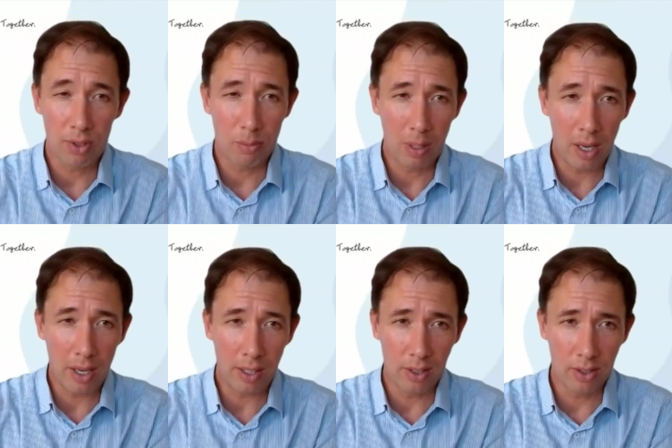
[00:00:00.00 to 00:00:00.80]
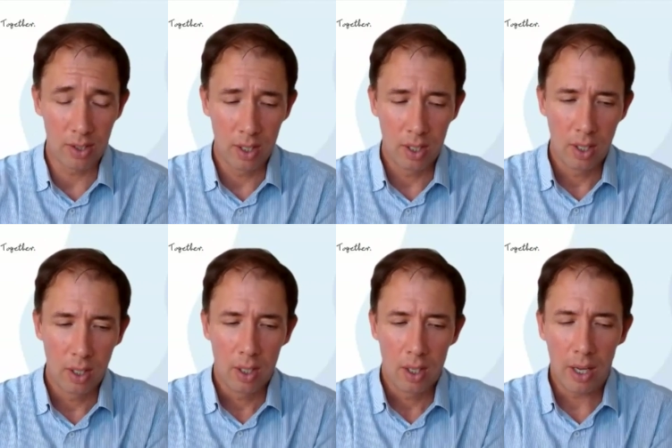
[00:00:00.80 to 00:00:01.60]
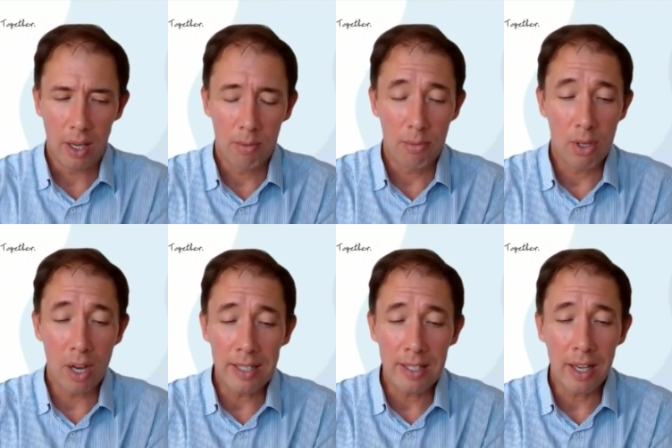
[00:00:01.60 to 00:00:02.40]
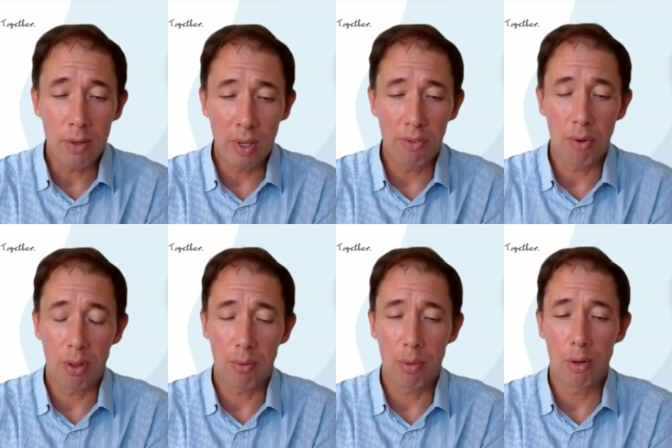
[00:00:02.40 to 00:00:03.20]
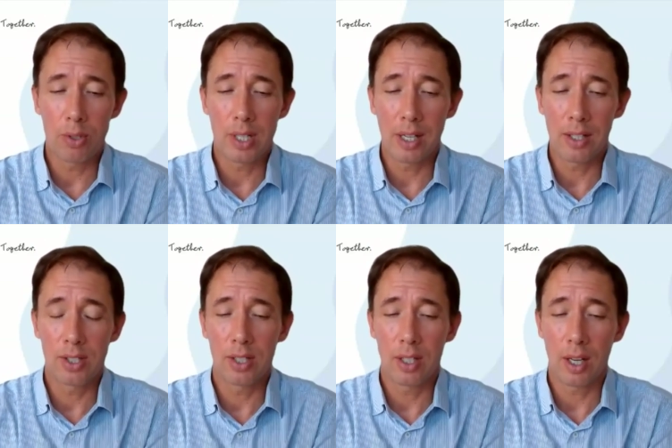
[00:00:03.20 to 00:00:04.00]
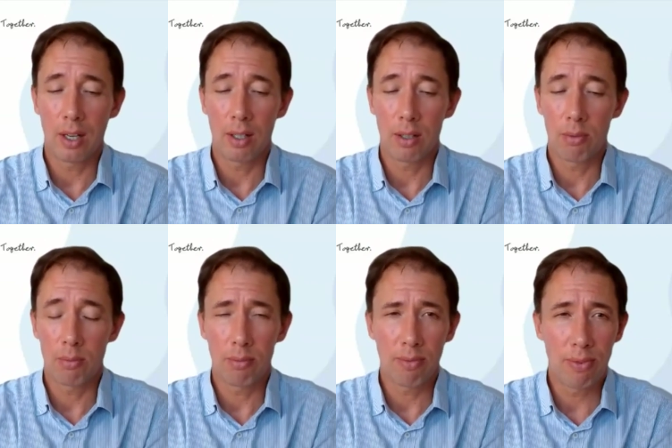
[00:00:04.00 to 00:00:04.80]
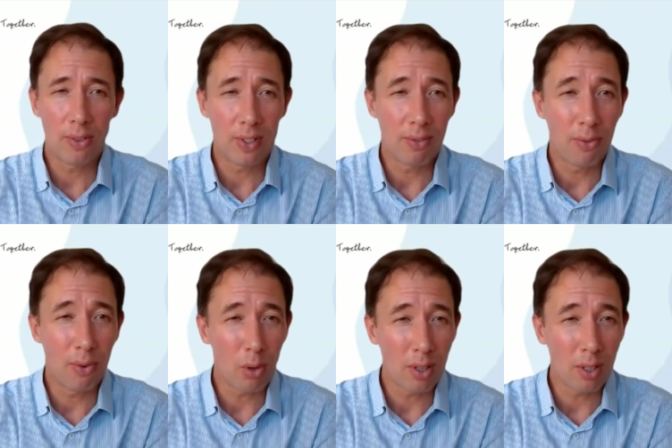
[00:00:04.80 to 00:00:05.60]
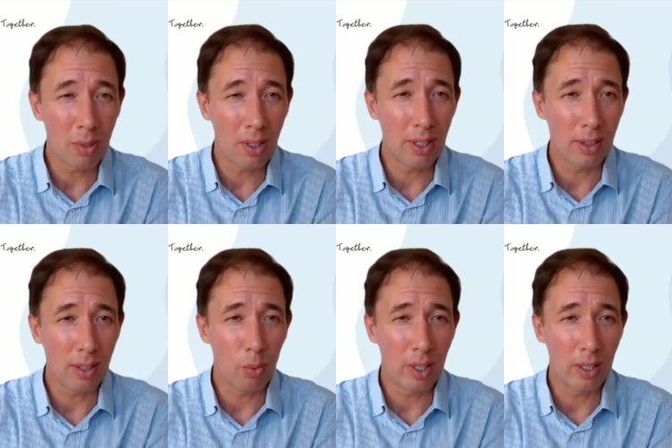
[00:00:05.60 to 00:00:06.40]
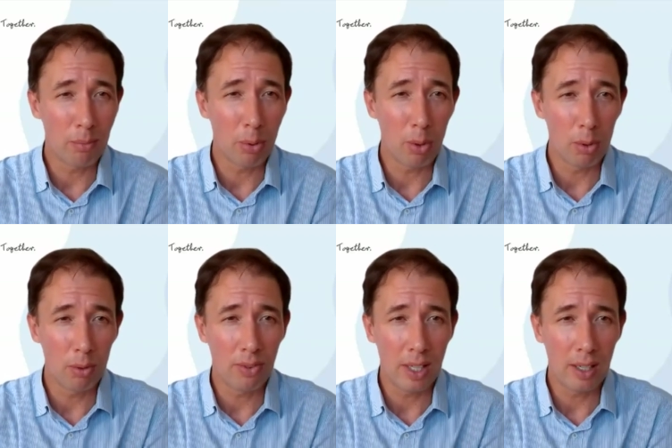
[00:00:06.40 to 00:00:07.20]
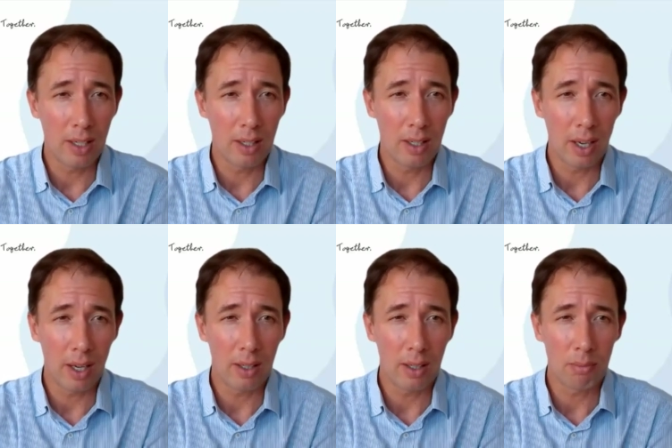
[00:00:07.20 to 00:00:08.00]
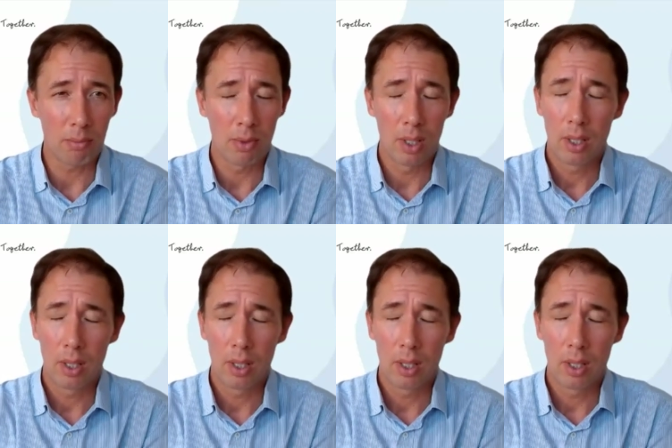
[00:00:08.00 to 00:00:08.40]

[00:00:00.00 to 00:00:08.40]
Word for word: suppliers um, 98 went through the process um, 54 of them i think that we improved their um,